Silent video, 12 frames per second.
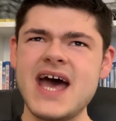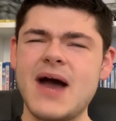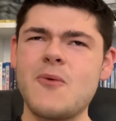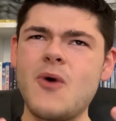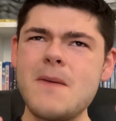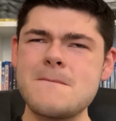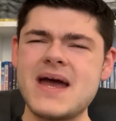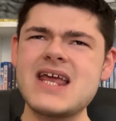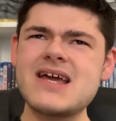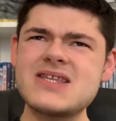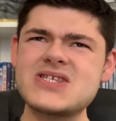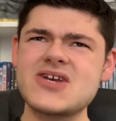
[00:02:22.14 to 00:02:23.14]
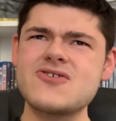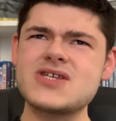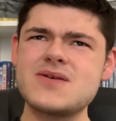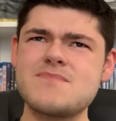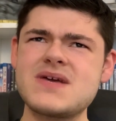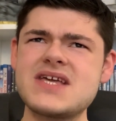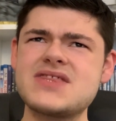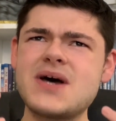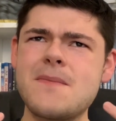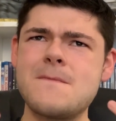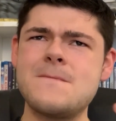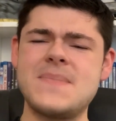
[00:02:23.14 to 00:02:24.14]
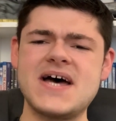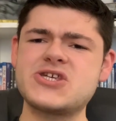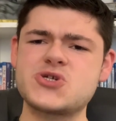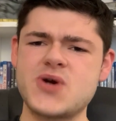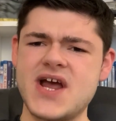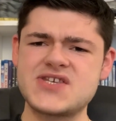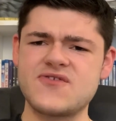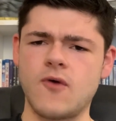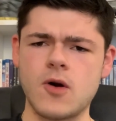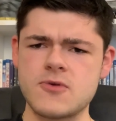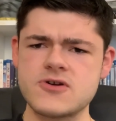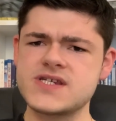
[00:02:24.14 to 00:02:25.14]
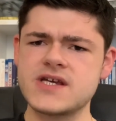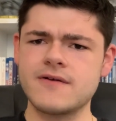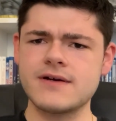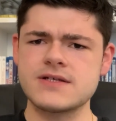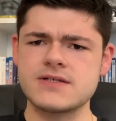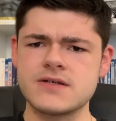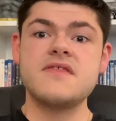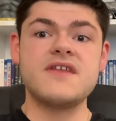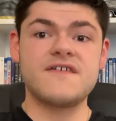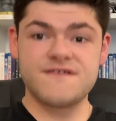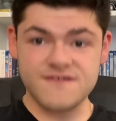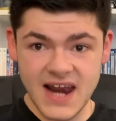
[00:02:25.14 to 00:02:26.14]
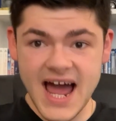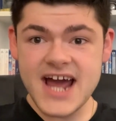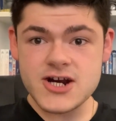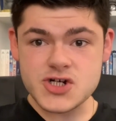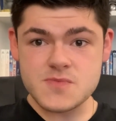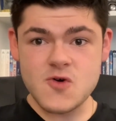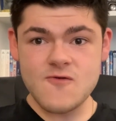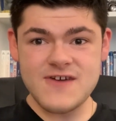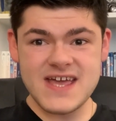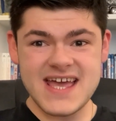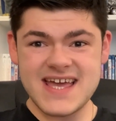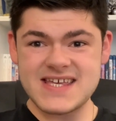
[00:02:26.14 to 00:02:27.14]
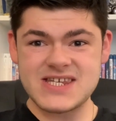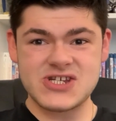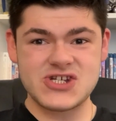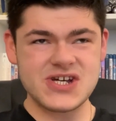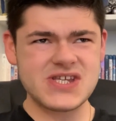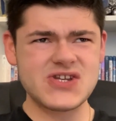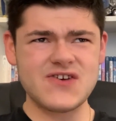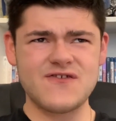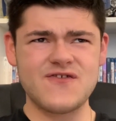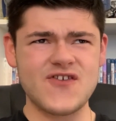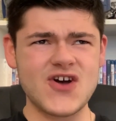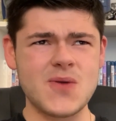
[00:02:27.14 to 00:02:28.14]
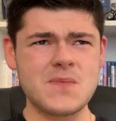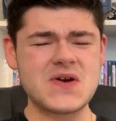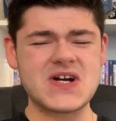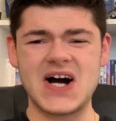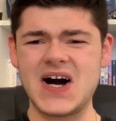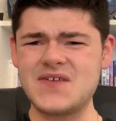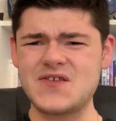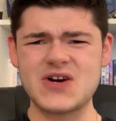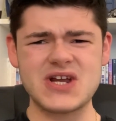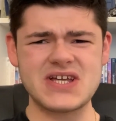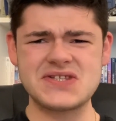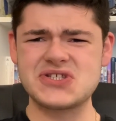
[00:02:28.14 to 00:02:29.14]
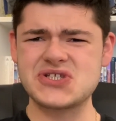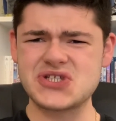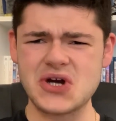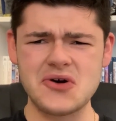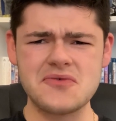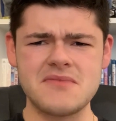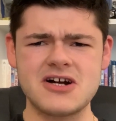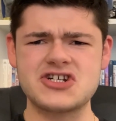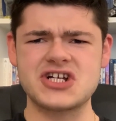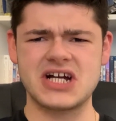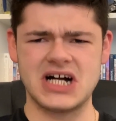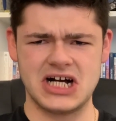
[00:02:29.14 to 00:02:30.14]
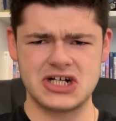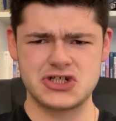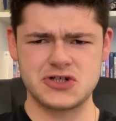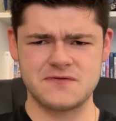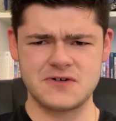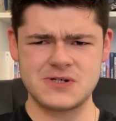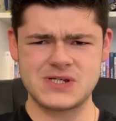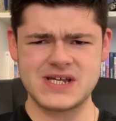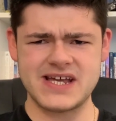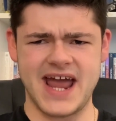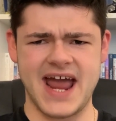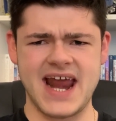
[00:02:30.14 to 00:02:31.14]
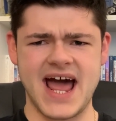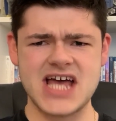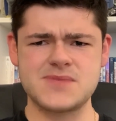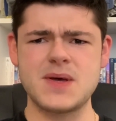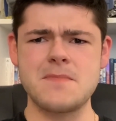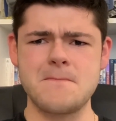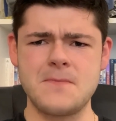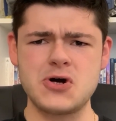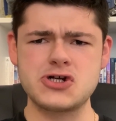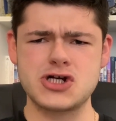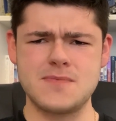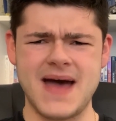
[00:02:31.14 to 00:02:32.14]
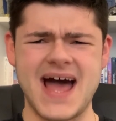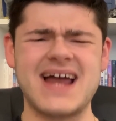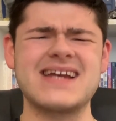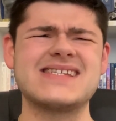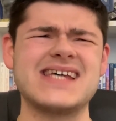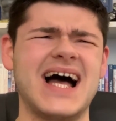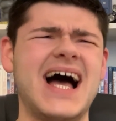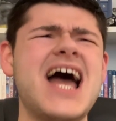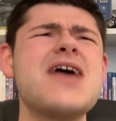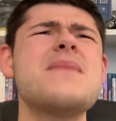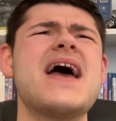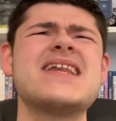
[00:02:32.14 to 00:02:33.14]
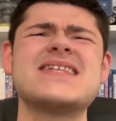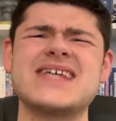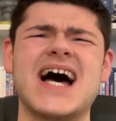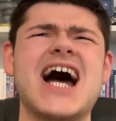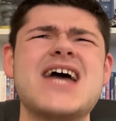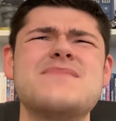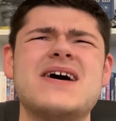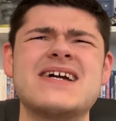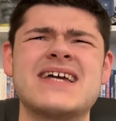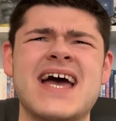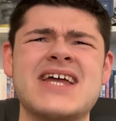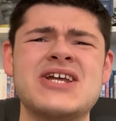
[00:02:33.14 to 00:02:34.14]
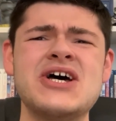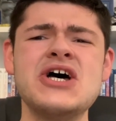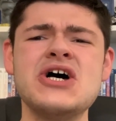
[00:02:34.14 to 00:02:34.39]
what many consider to be the best Transformer series. The Flash movie is just a film covered in so much controversy and has been pushed back time and time again